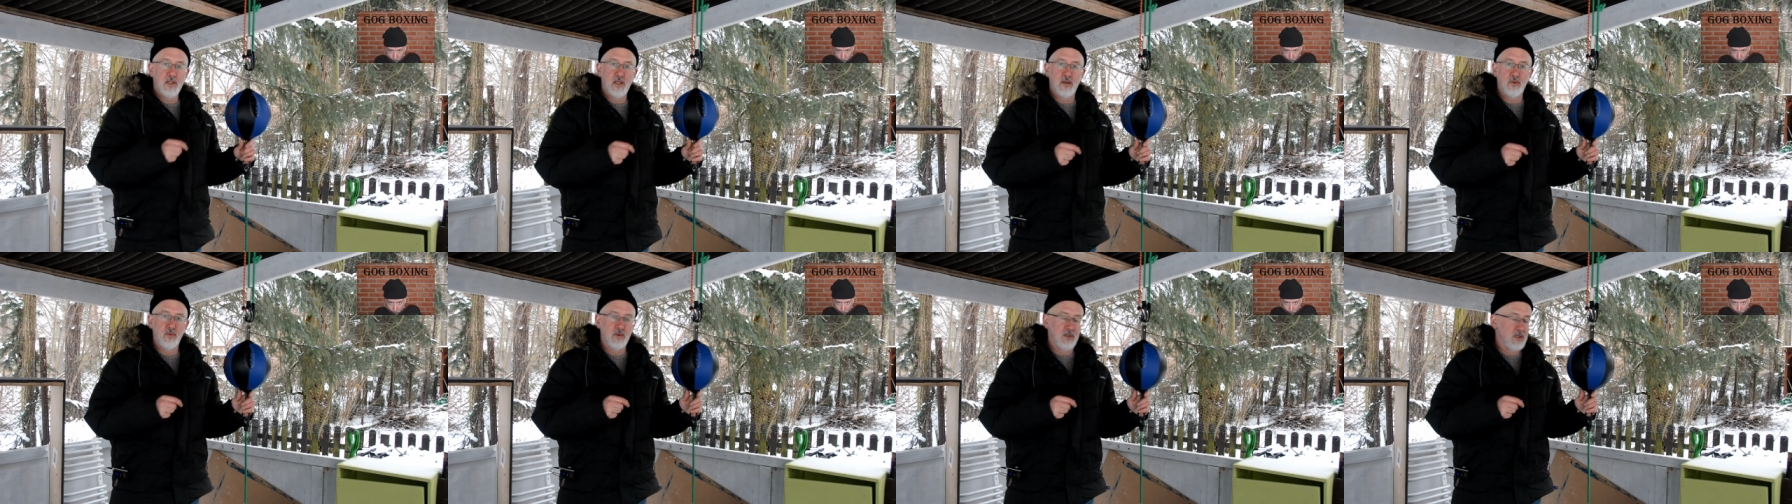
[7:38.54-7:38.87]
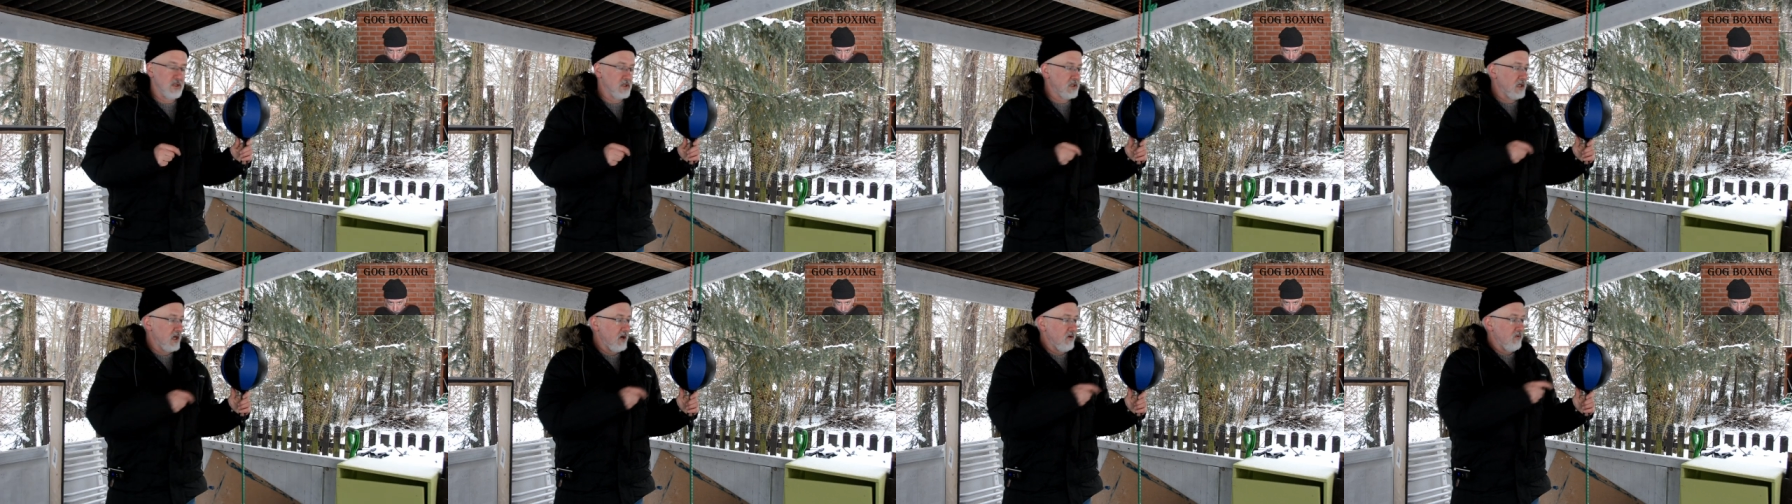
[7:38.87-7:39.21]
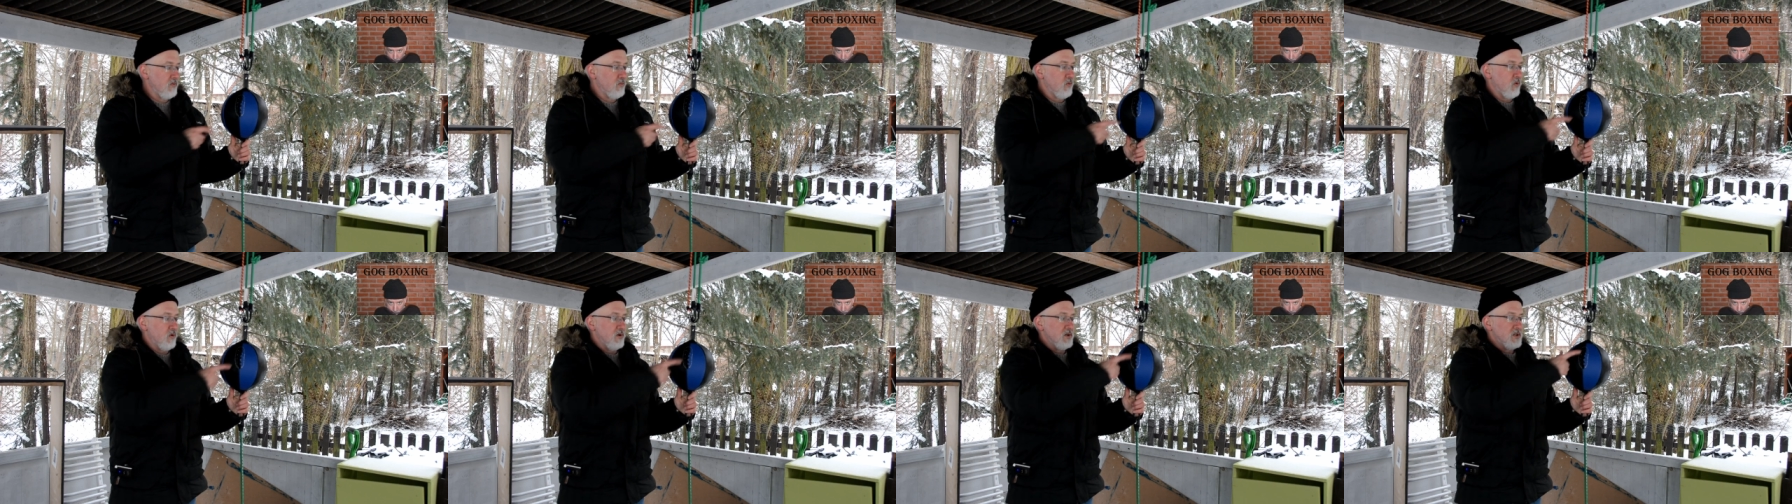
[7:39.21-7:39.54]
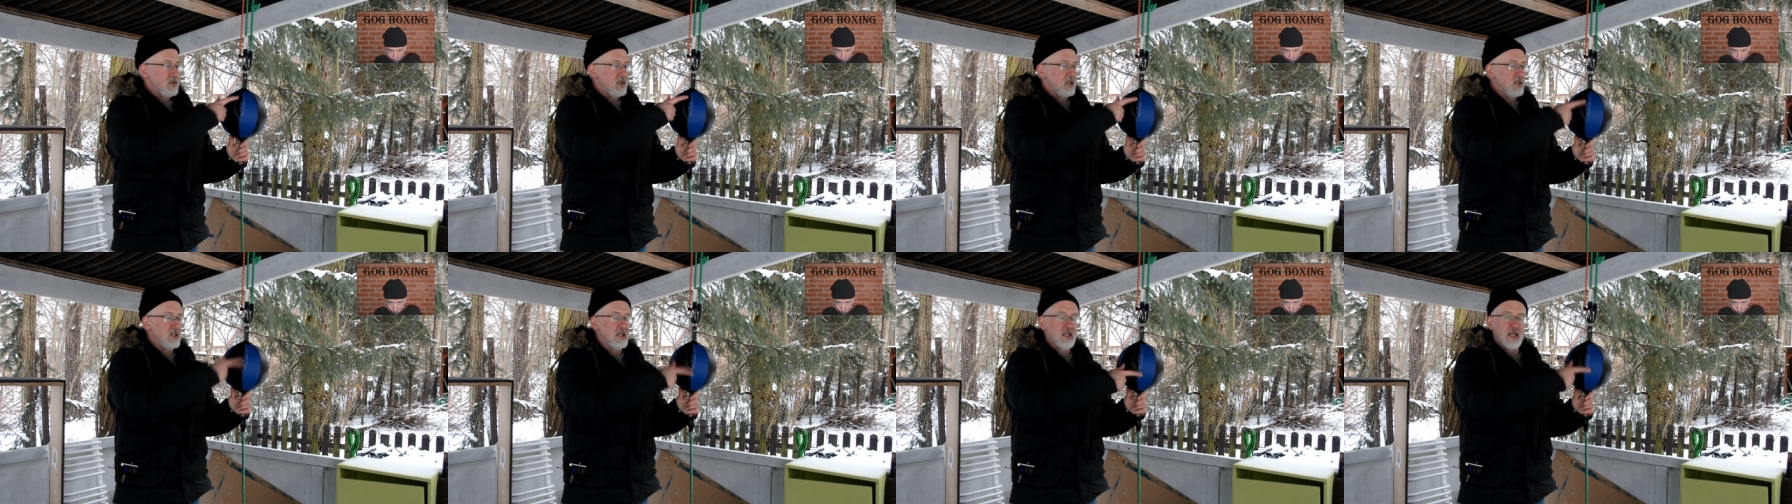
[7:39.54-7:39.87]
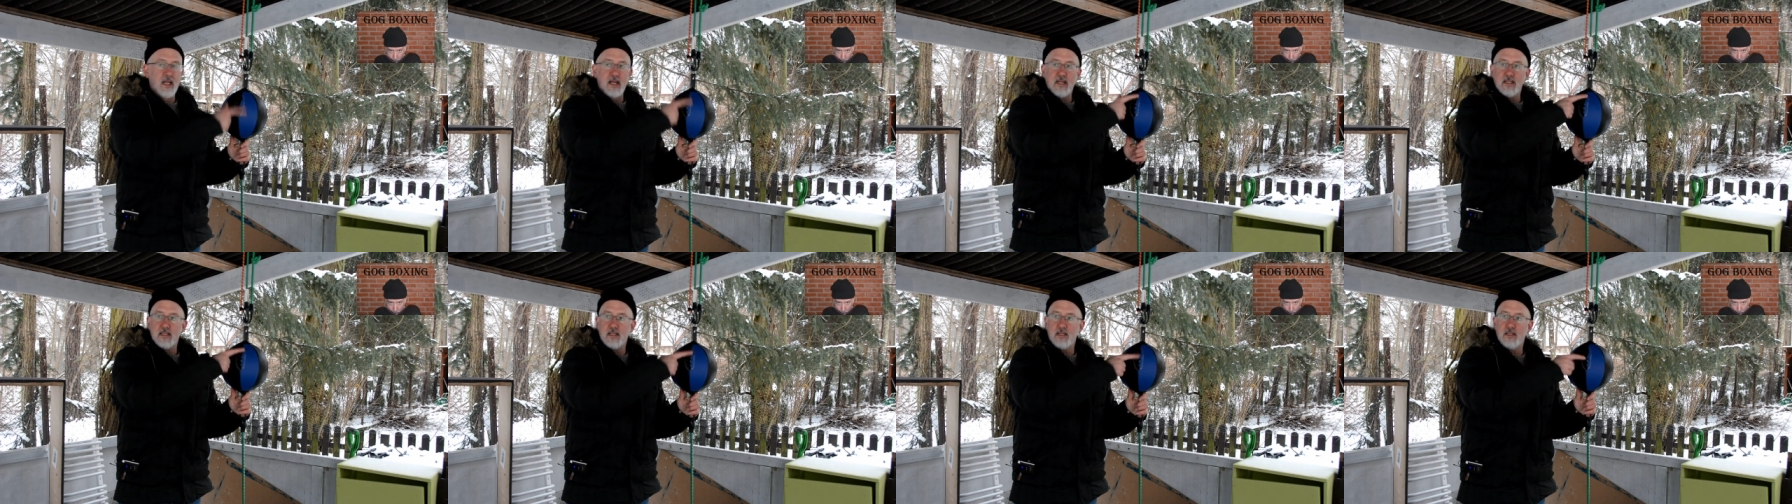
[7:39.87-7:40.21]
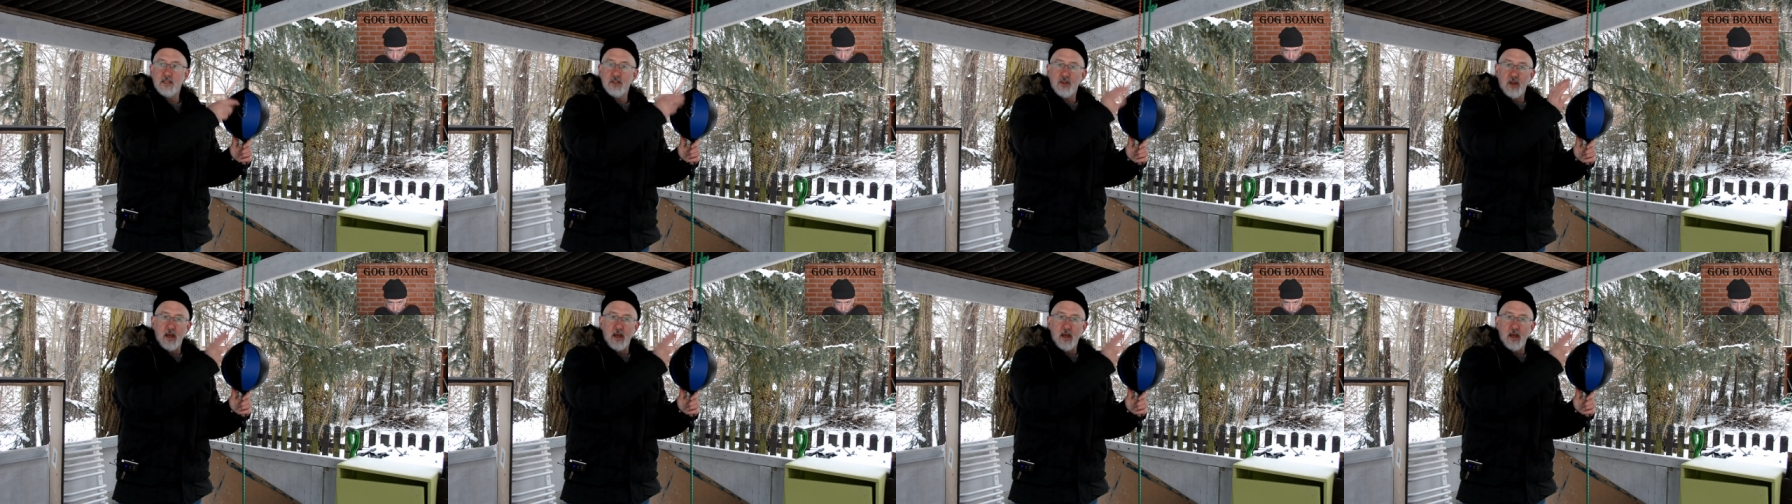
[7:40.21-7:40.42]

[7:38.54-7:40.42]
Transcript: thing which is kind of important. See the laces?